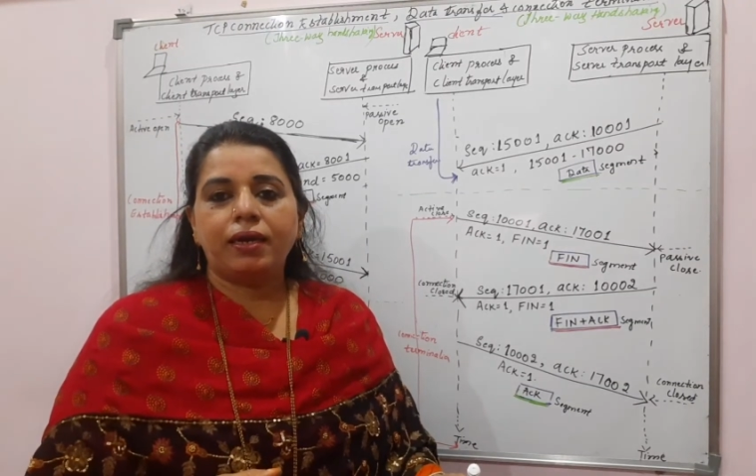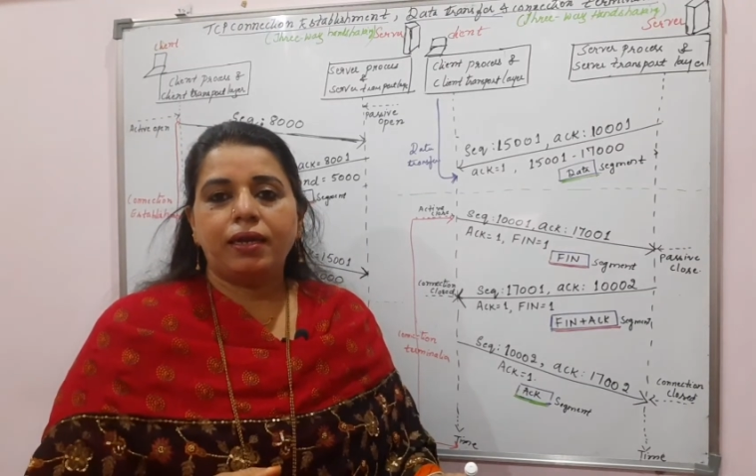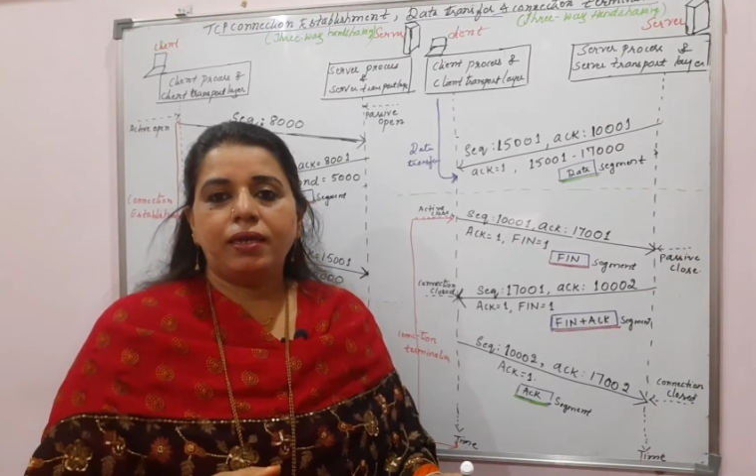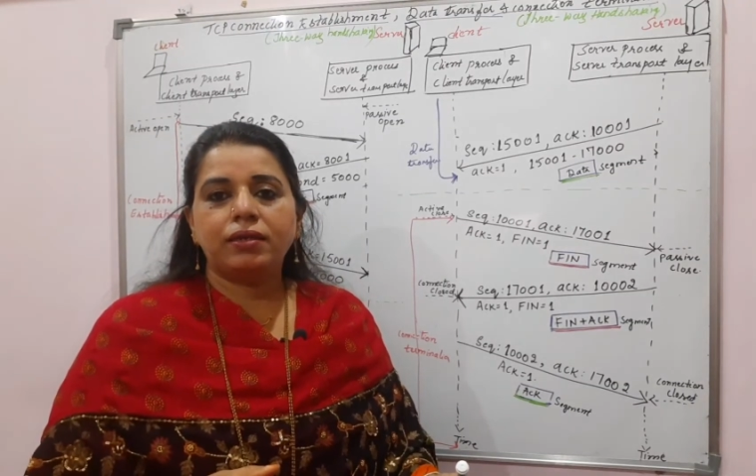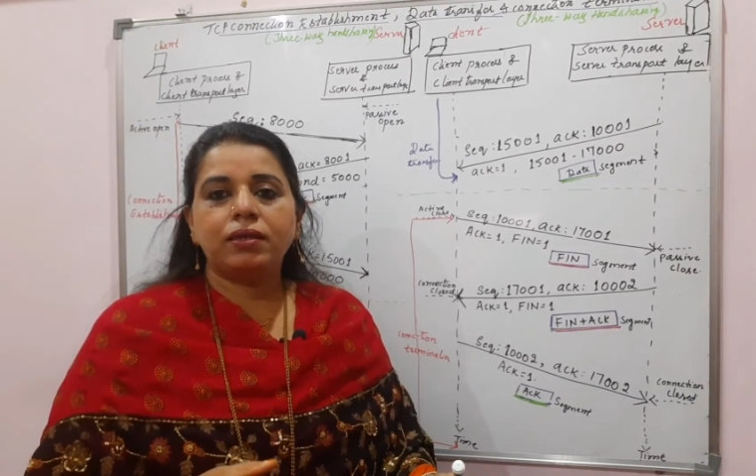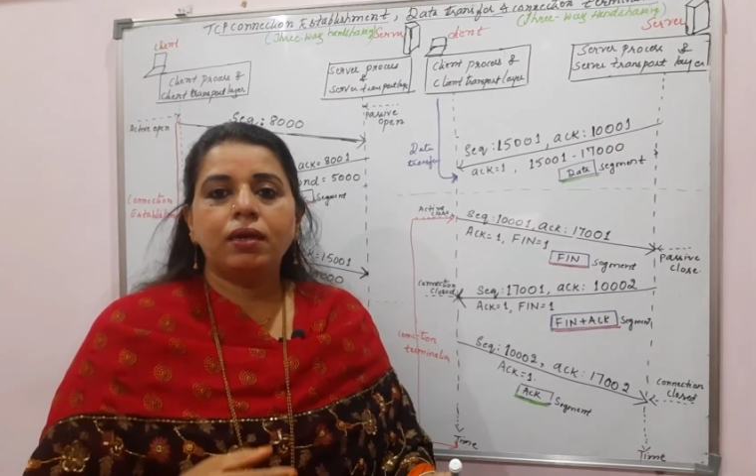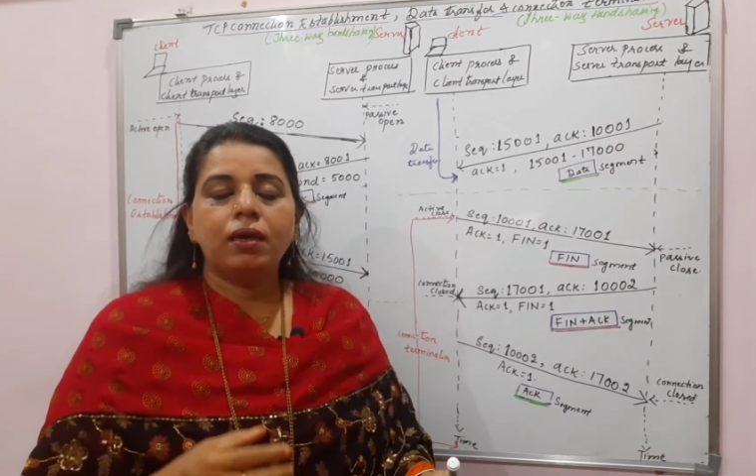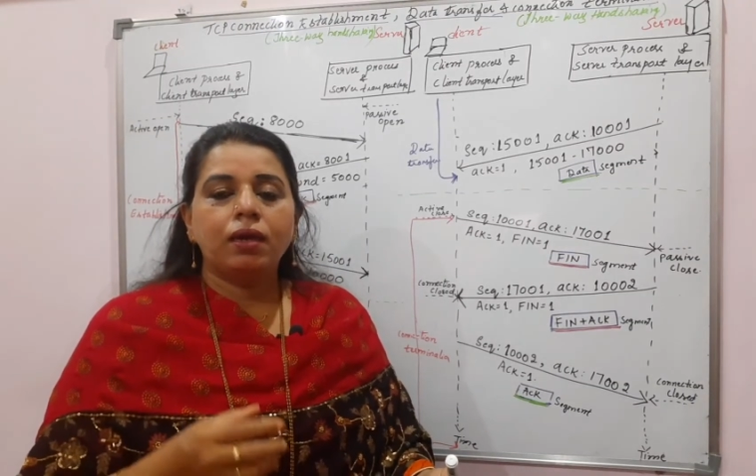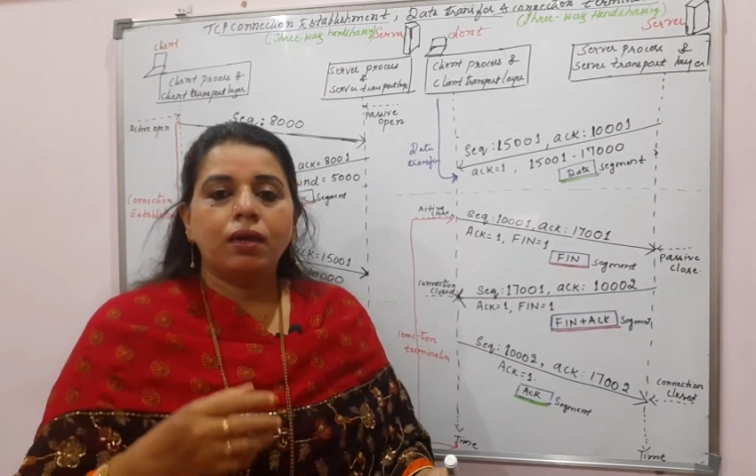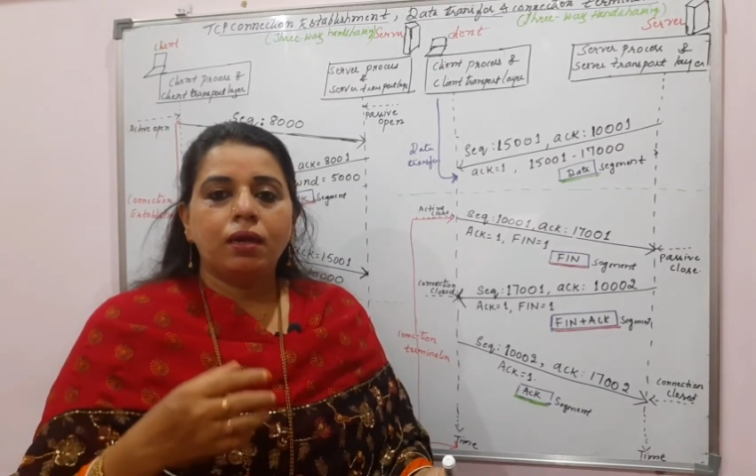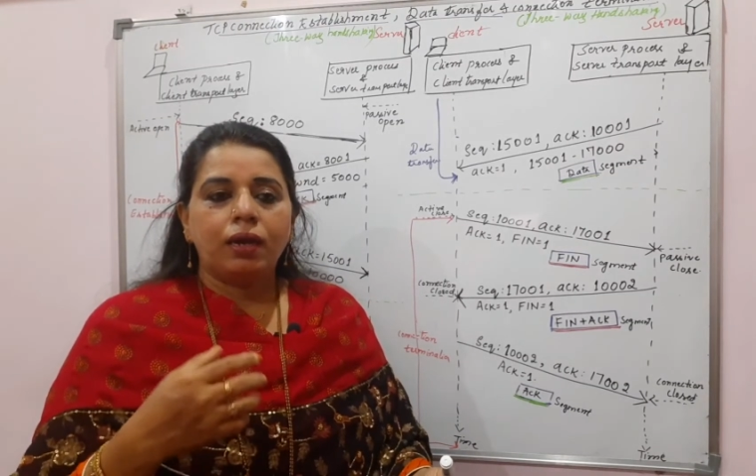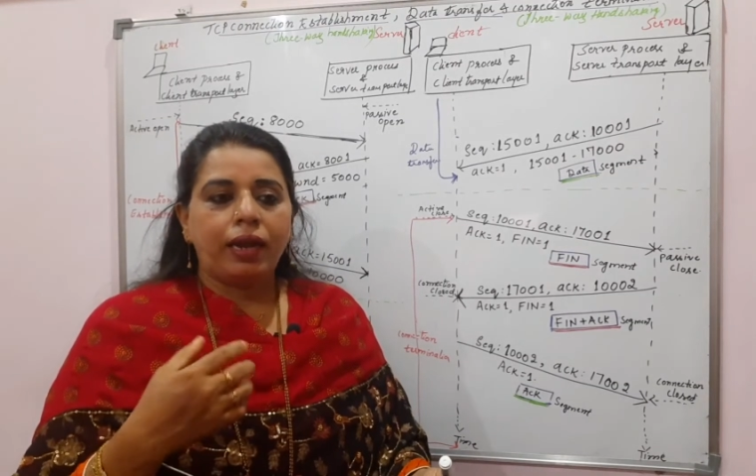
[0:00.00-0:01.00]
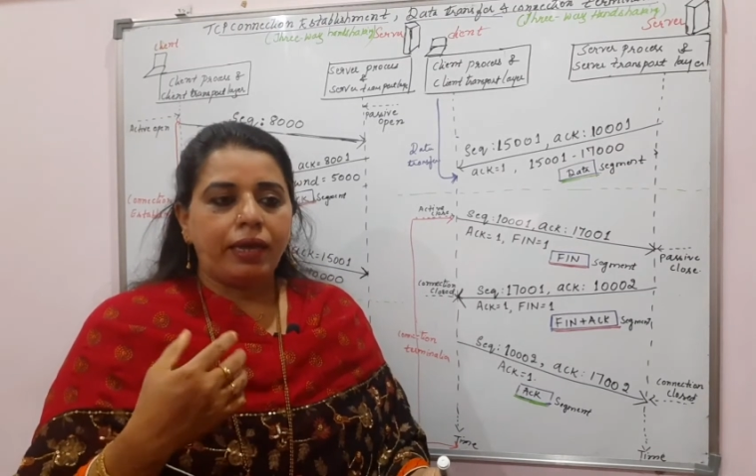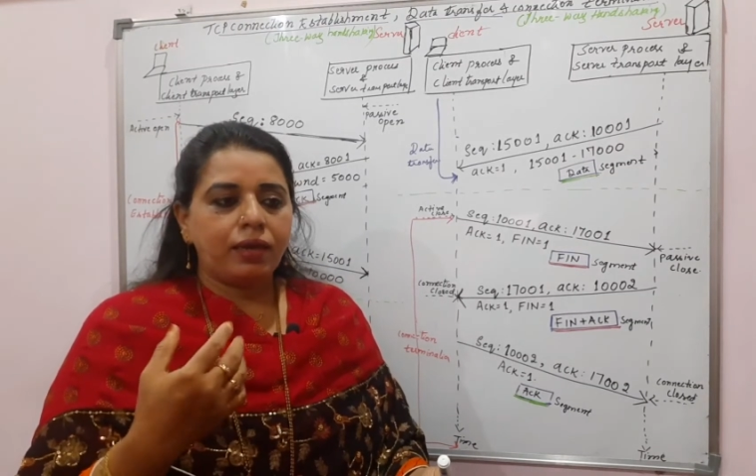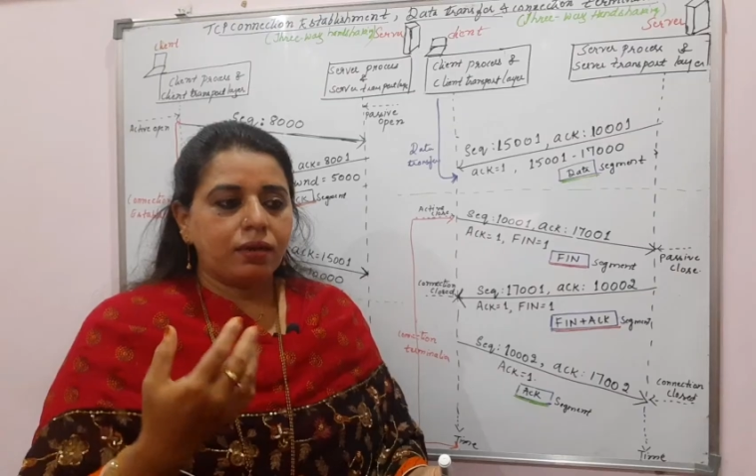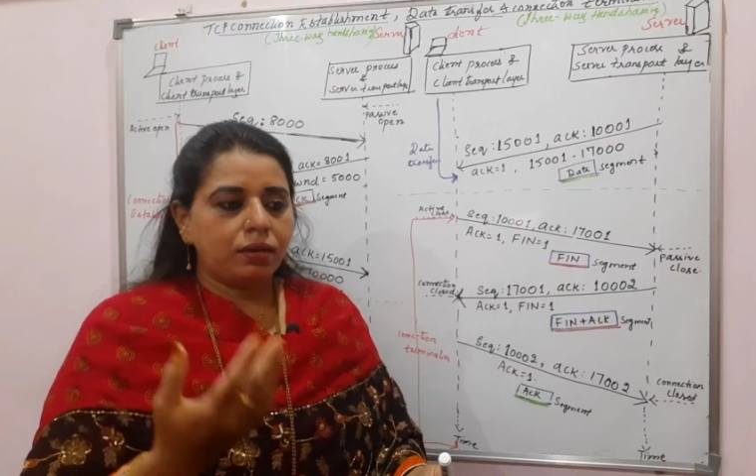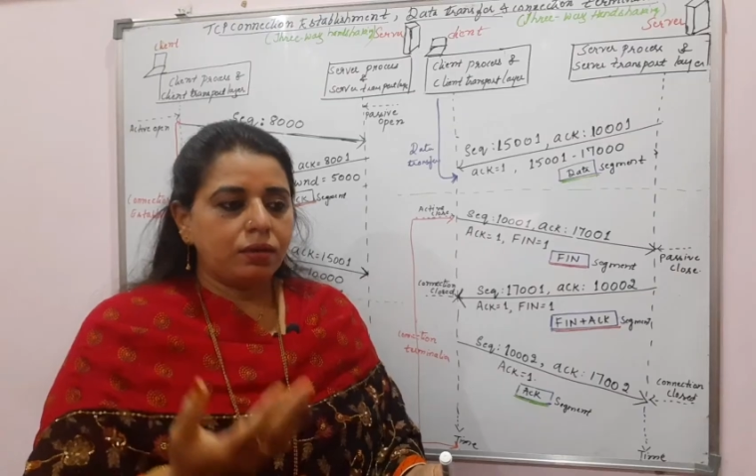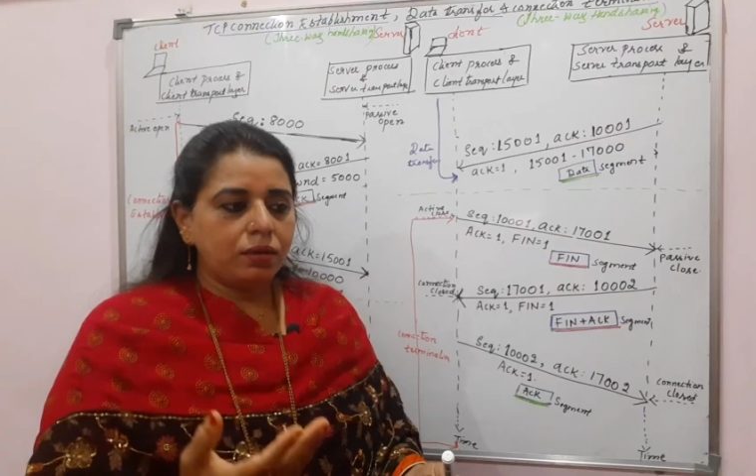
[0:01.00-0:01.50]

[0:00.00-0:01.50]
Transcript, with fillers: is like